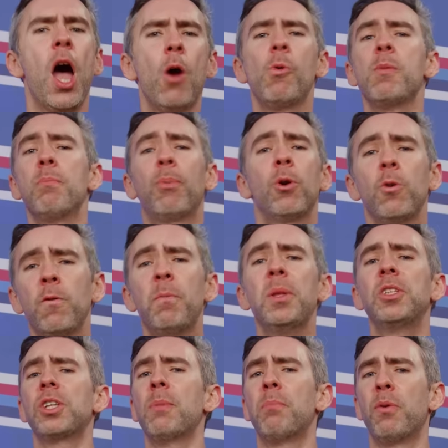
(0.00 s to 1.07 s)
Her
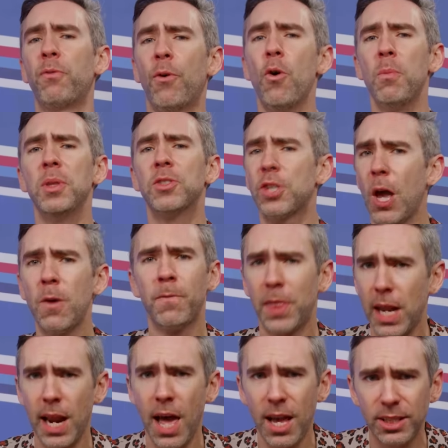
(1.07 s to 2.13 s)
improvement and performance over the
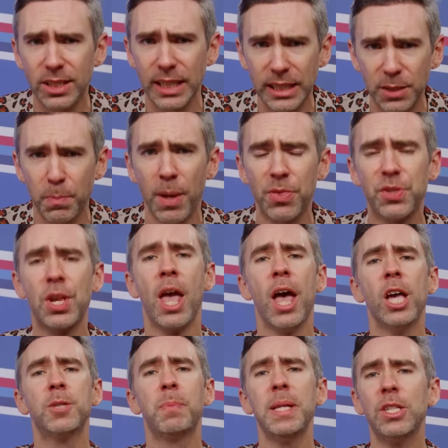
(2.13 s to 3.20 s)
last 6 months
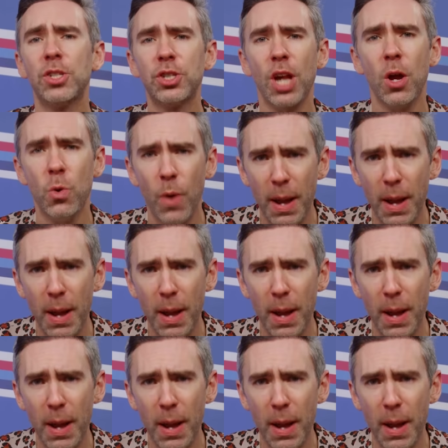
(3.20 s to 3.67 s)
has been so